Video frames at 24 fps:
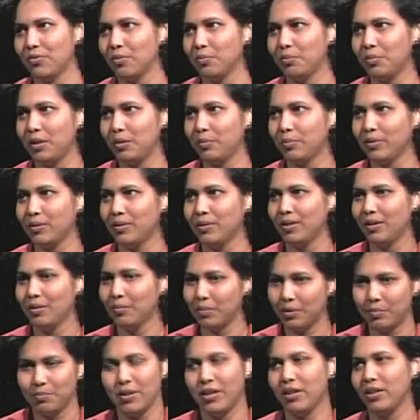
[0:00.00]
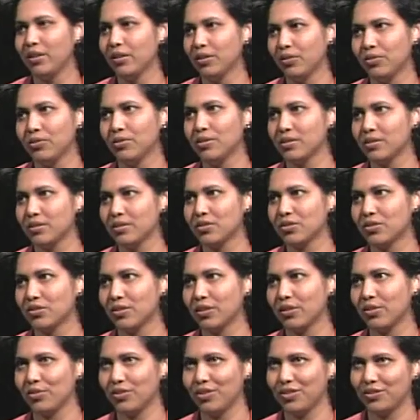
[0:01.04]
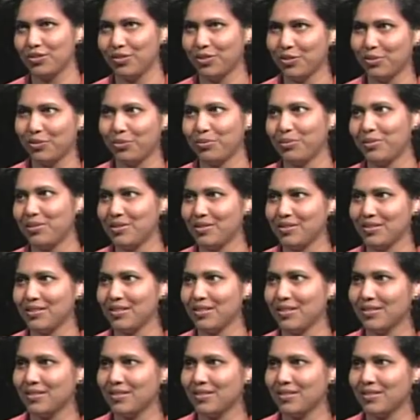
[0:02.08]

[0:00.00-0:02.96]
from people, but make your own decision according to your own. Instinct. That's